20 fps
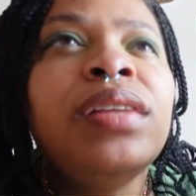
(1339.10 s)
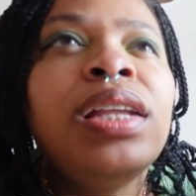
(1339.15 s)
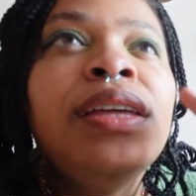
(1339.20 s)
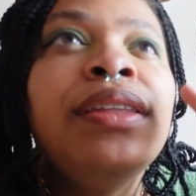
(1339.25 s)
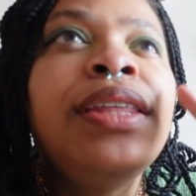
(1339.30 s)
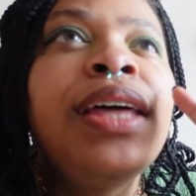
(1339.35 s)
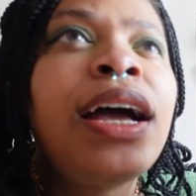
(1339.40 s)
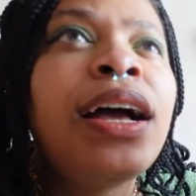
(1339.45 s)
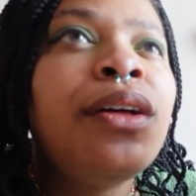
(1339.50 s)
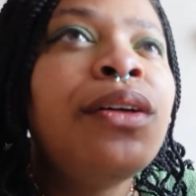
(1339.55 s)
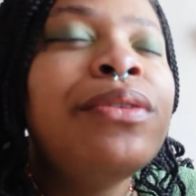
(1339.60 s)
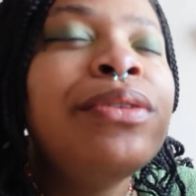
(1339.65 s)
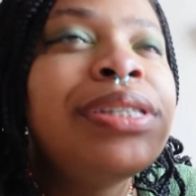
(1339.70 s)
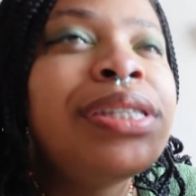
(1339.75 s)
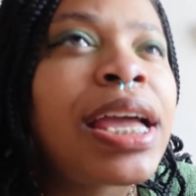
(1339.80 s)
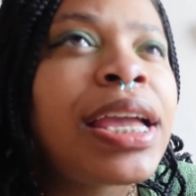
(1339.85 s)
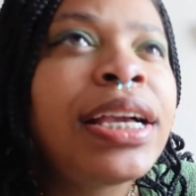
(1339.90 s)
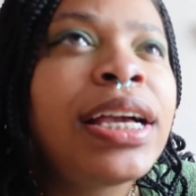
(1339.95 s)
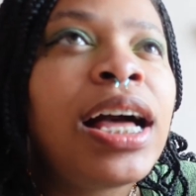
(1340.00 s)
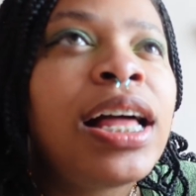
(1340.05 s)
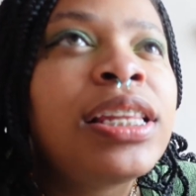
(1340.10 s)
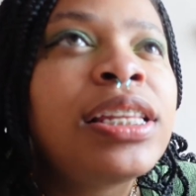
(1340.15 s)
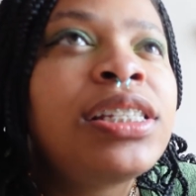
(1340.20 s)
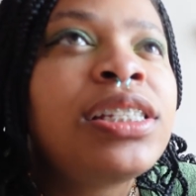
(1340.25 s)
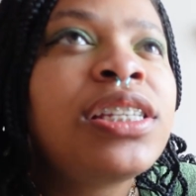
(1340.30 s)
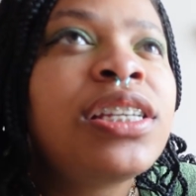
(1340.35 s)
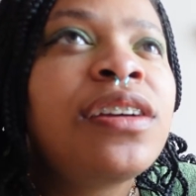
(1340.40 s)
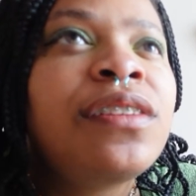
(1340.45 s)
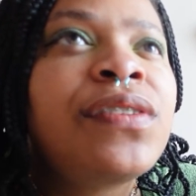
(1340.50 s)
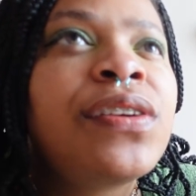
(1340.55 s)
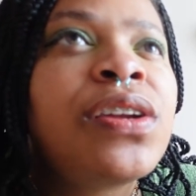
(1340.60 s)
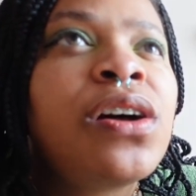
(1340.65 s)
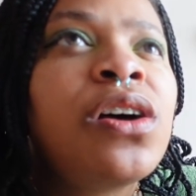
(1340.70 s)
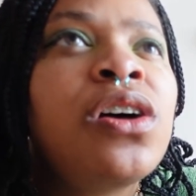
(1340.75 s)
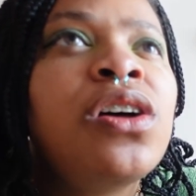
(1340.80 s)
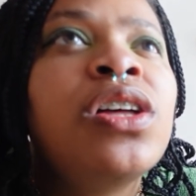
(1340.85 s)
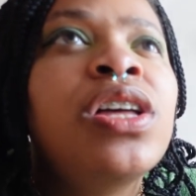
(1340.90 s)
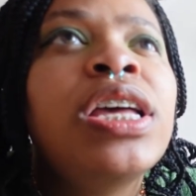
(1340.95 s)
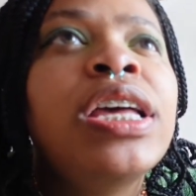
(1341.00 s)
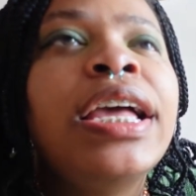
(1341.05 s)
that whole psychology of it
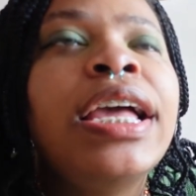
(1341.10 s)
all.